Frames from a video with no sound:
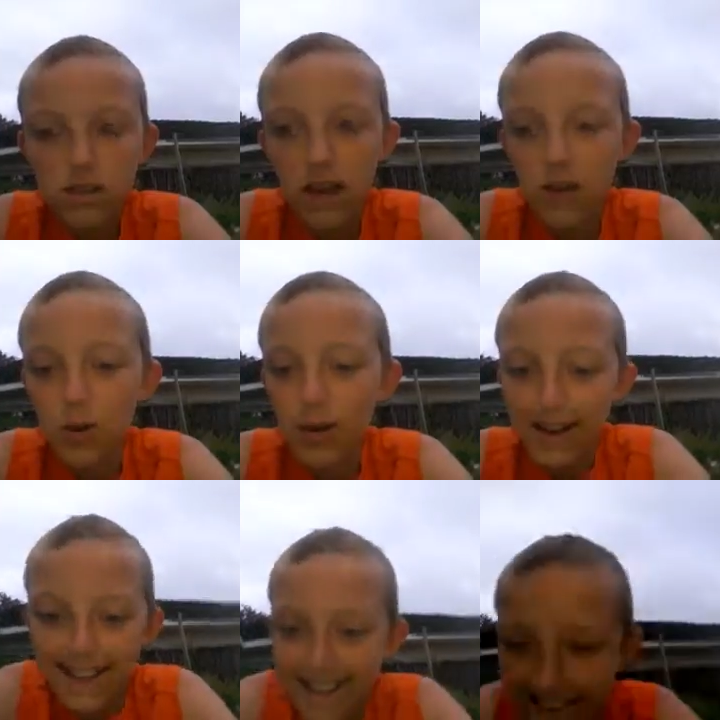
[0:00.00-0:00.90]
yeah, I don't know
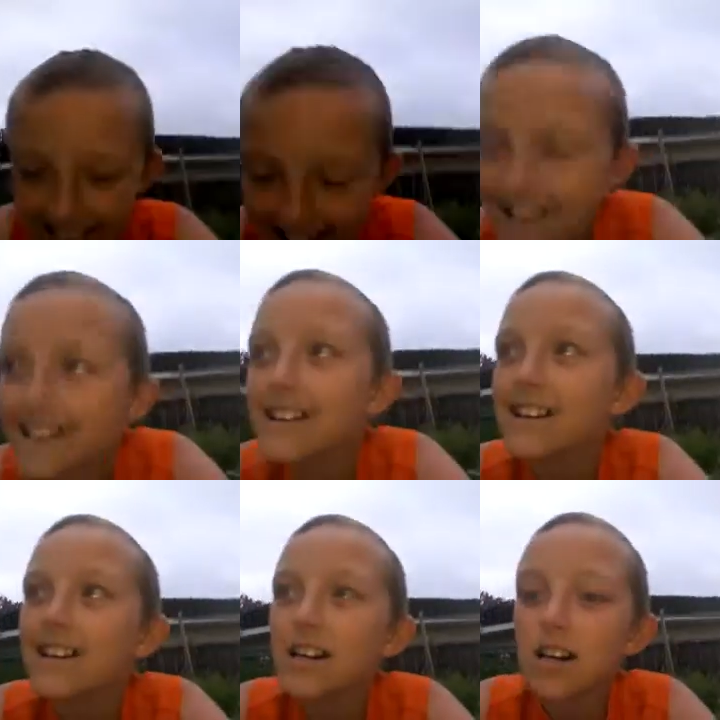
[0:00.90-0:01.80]
why I said that.
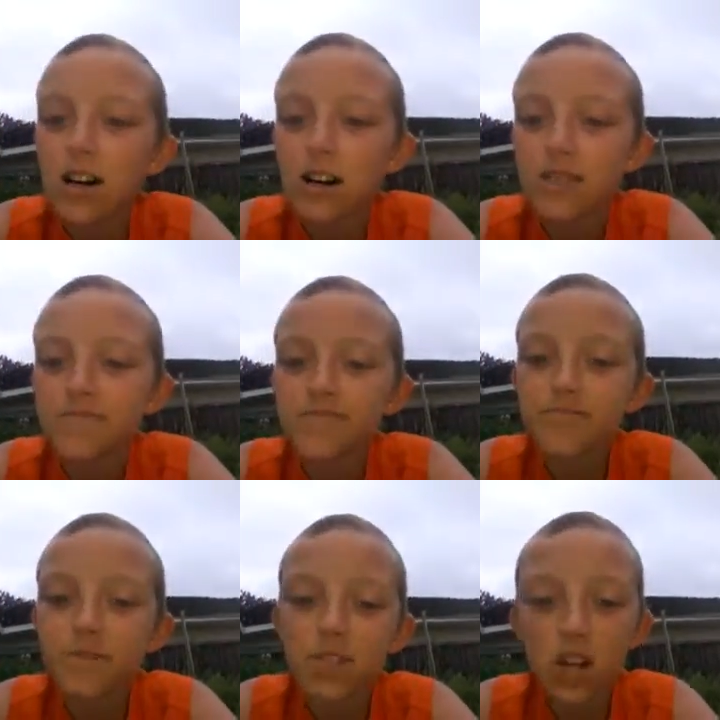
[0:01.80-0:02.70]
Um,
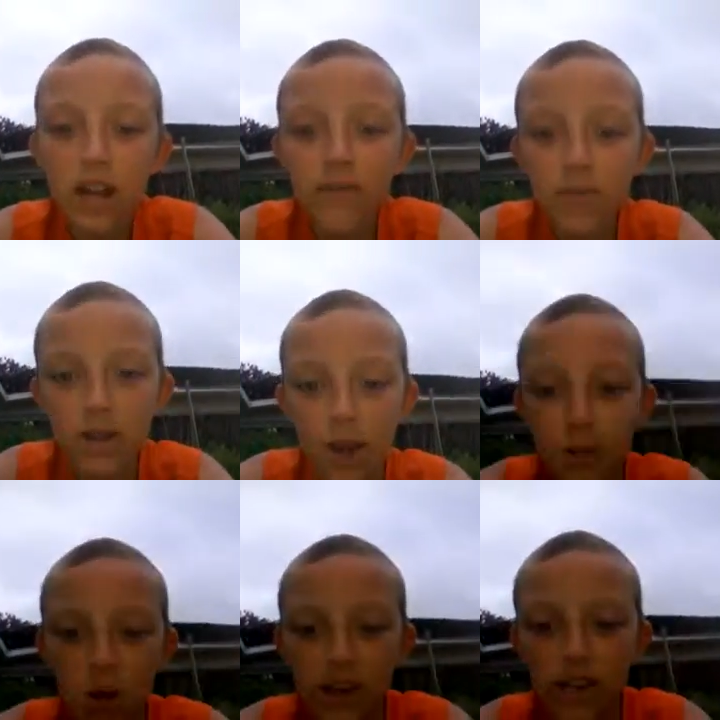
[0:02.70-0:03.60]
sorry I haven't been
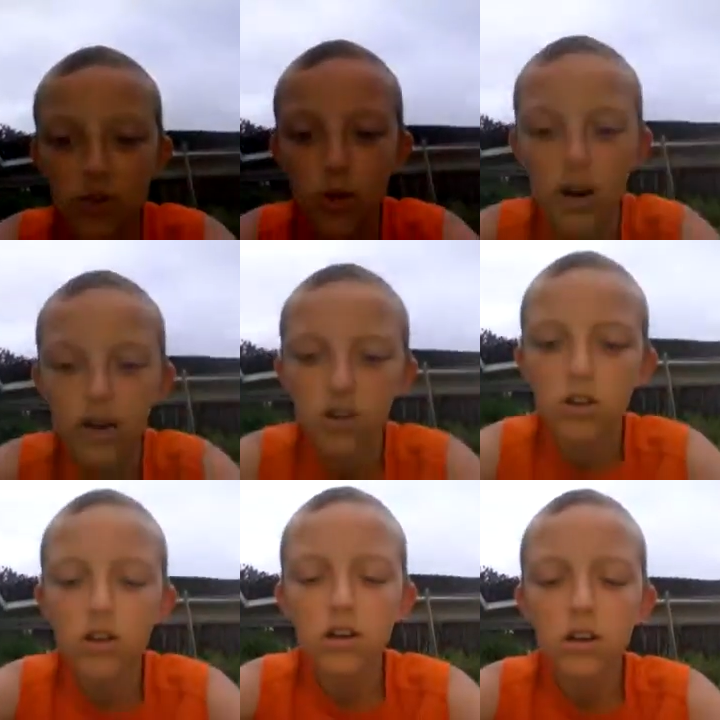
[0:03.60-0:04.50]
uploading in a
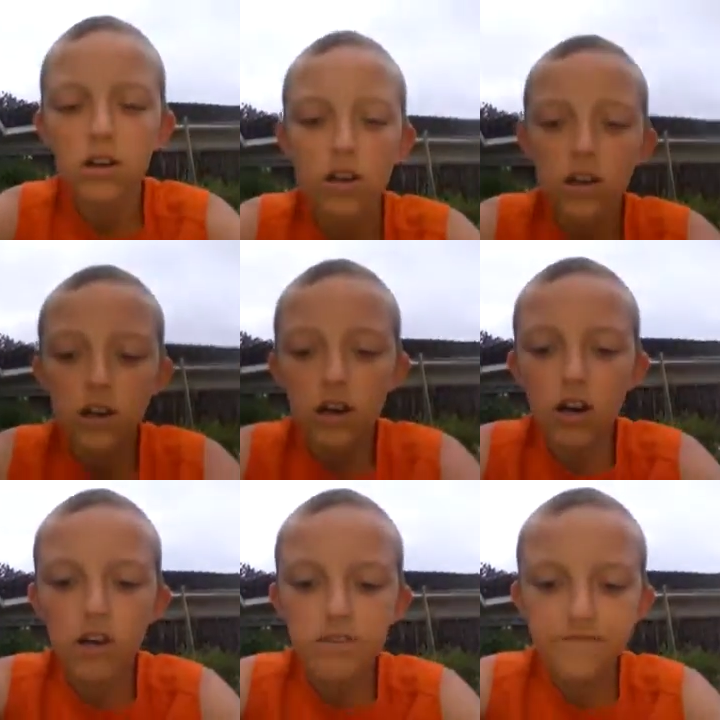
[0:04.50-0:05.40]
while.
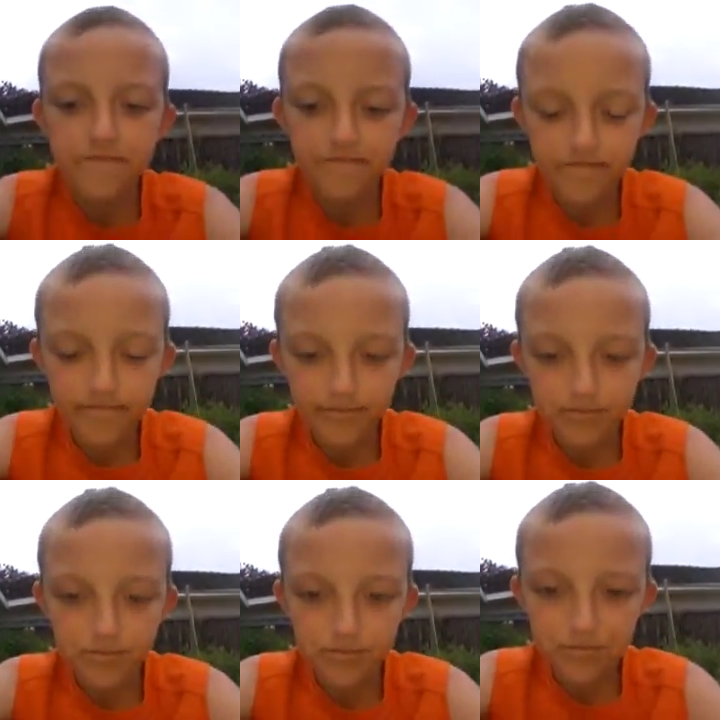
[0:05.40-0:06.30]
Um,
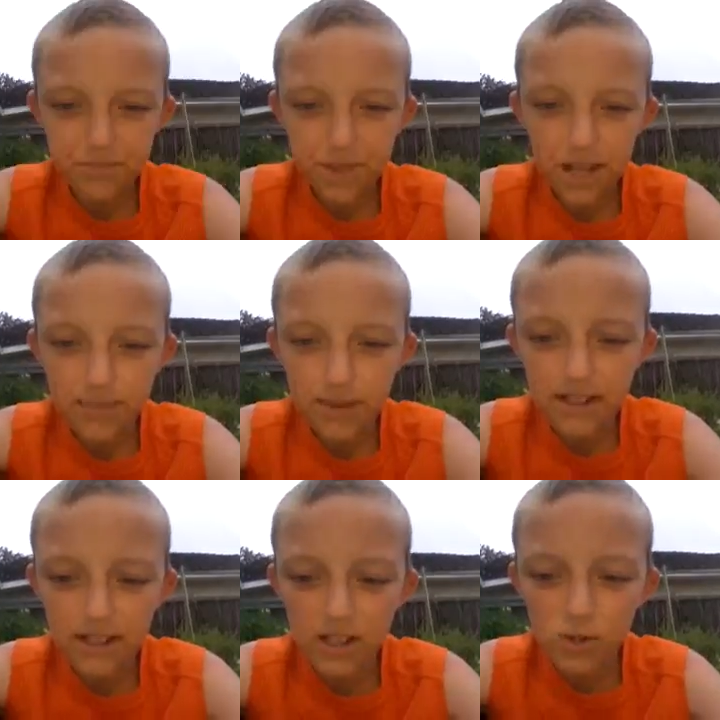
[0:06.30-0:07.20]
I
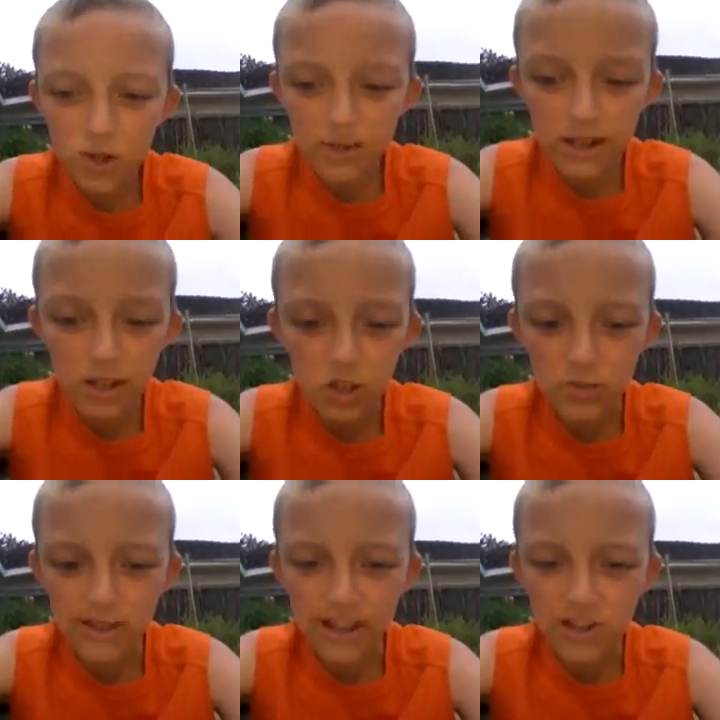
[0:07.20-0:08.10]
basically quit my
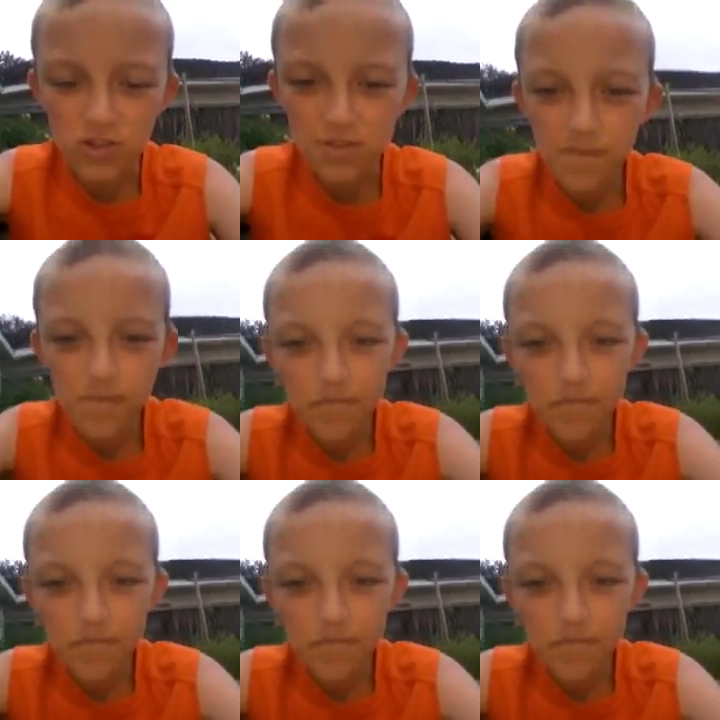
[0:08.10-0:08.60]
YouTube channel